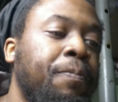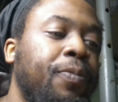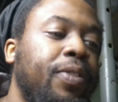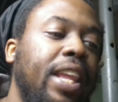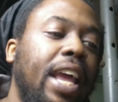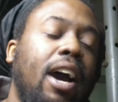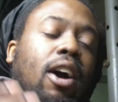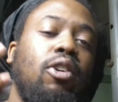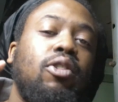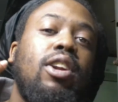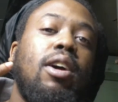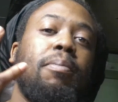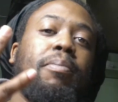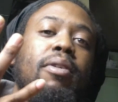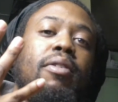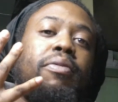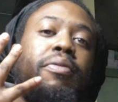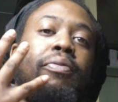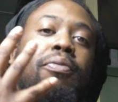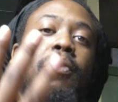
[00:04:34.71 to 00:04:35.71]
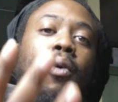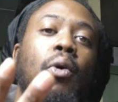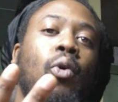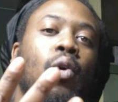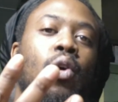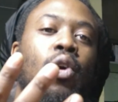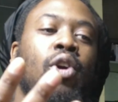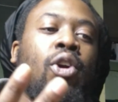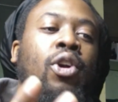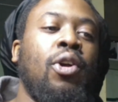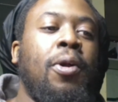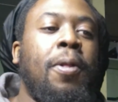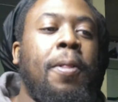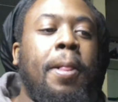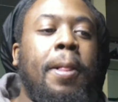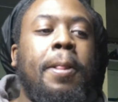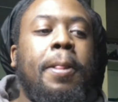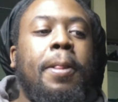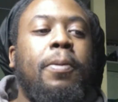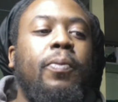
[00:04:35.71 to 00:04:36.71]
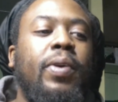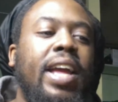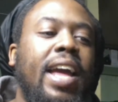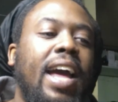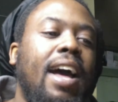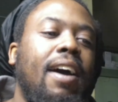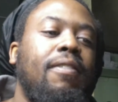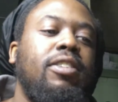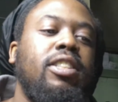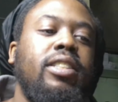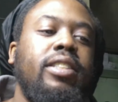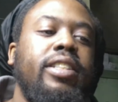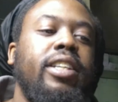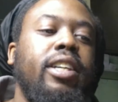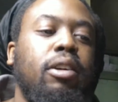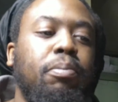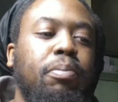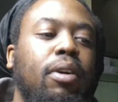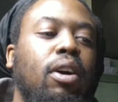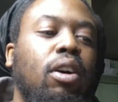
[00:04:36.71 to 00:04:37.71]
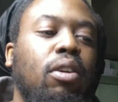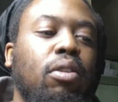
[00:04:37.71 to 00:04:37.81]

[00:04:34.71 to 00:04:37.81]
Now, number 4, we have Steel Ball